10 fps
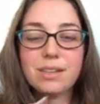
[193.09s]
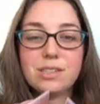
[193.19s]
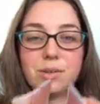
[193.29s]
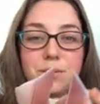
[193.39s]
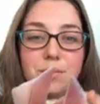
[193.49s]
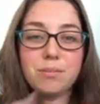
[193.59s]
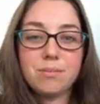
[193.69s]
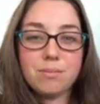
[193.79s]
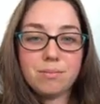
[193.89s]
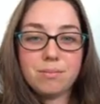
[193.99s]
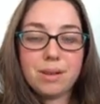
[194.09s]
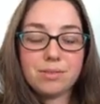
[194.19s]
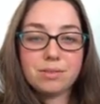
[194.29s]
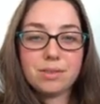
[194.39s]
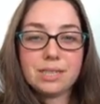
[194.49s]
So
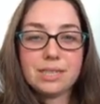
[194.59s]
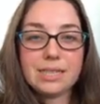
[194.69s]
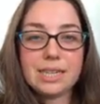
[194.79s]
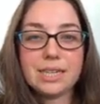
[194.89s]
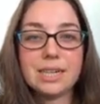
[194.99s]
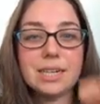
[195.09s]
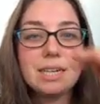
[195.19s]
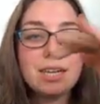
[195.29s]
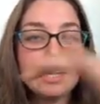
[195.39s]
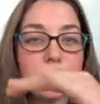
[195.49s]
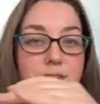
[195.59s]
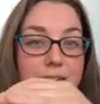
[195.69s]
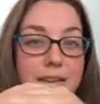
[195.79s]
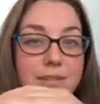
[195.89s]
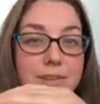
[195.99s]
pelvic floor sits here, your
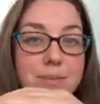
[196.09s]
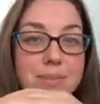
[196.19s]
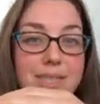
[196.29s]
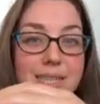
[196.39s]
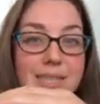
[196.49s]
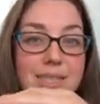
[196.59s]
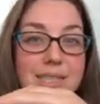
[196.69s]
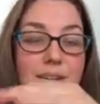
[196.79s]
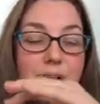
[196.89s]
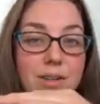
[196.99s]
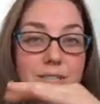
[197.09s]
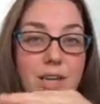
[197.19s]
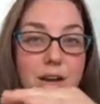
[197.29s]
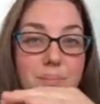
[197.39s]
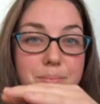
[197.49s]
diaphragm sits on
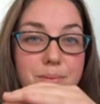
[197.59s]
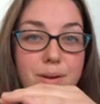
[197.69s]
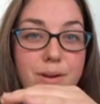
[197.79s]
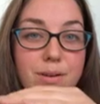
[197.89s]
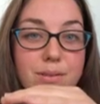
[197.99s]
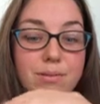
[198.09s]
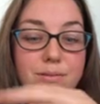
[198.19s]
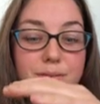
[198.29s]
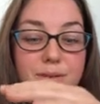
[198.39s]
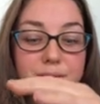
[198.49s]
top of